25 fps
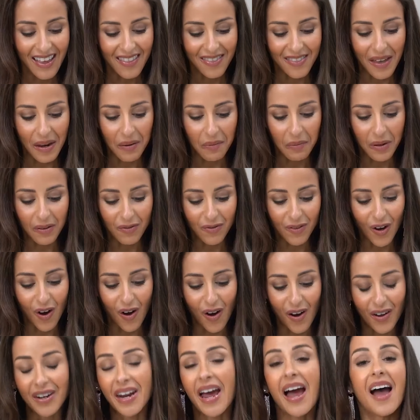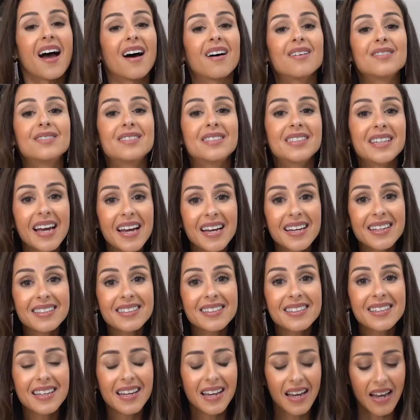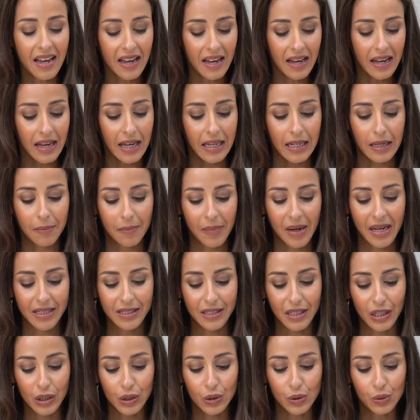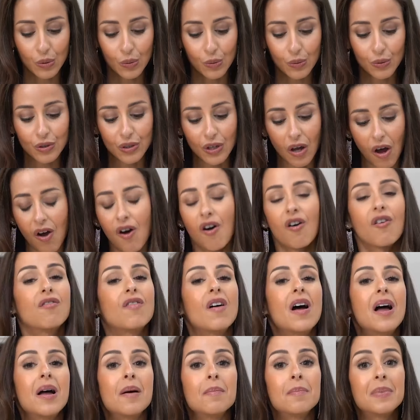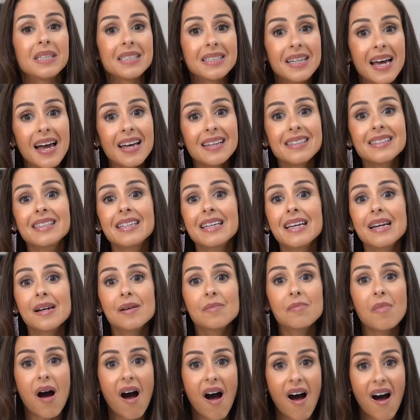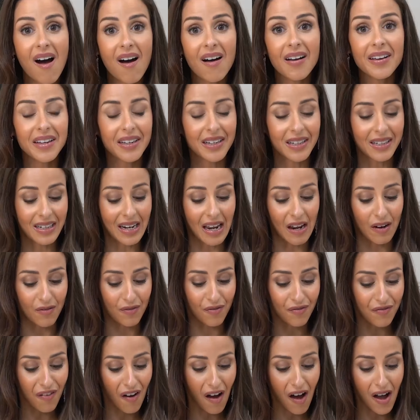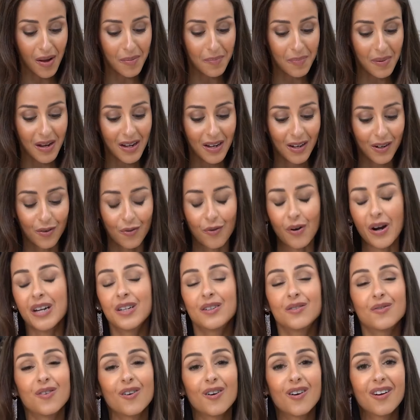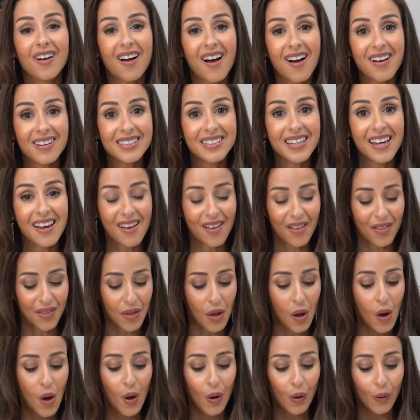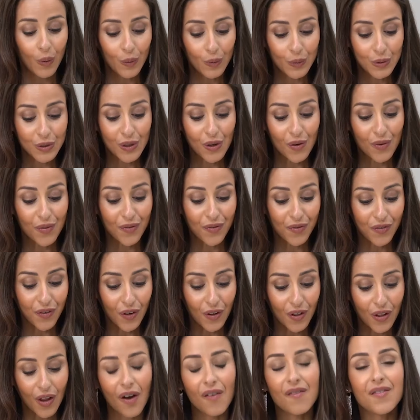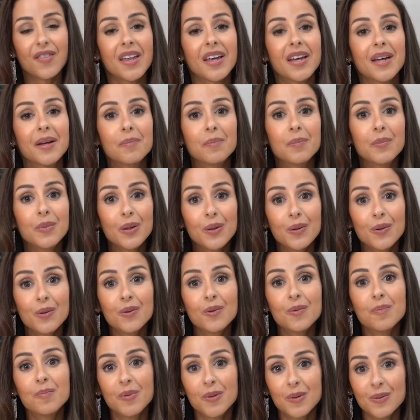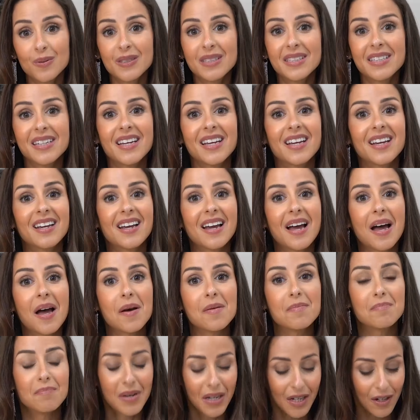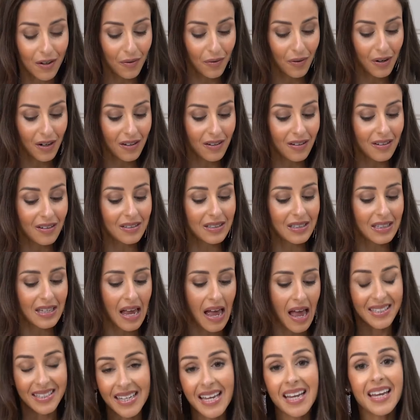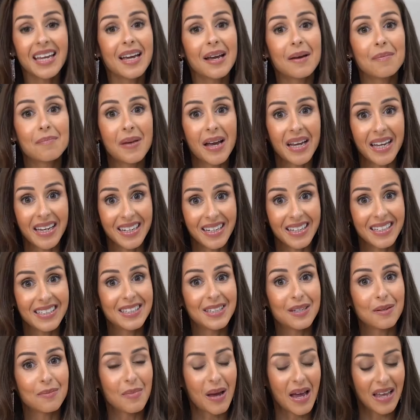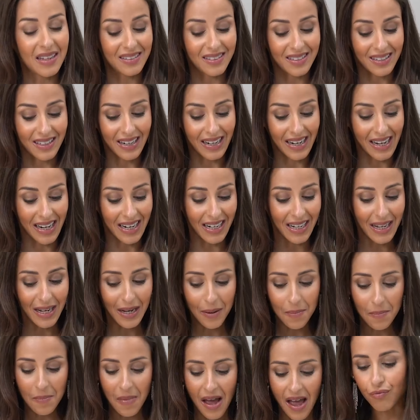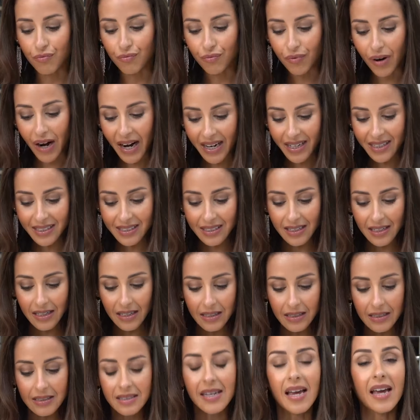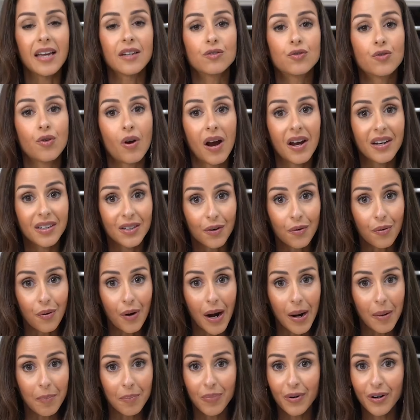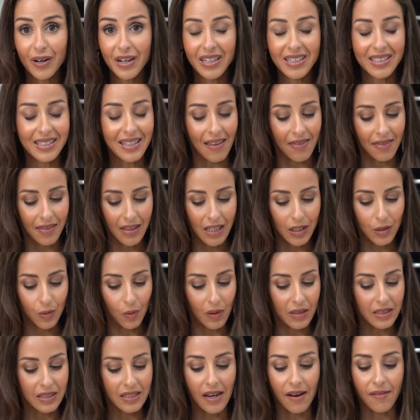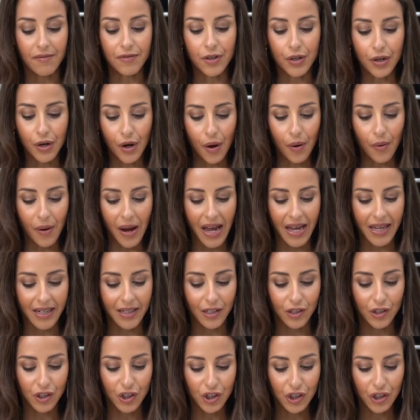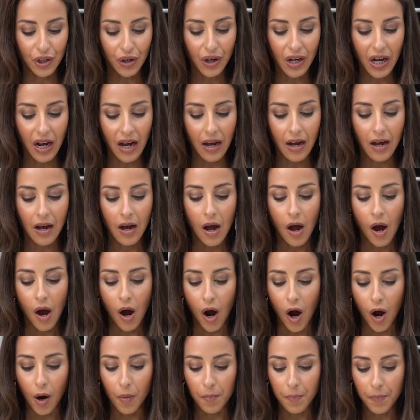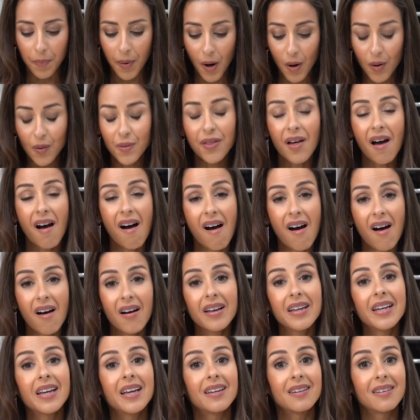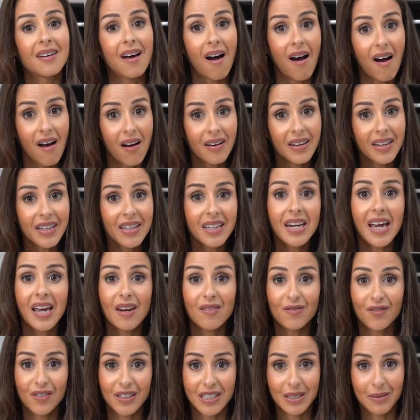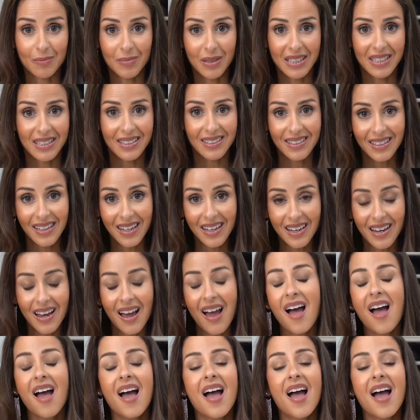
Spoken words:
Then we've got our dates here, an amazing source of potassium, iron, and fiber, great for gut health. Also full of the immune boosting minerals, zinc, magnesium, and selenium. Raisins and dried cranberries, and these ones have no added sugar, are both high in iron and vitamin C.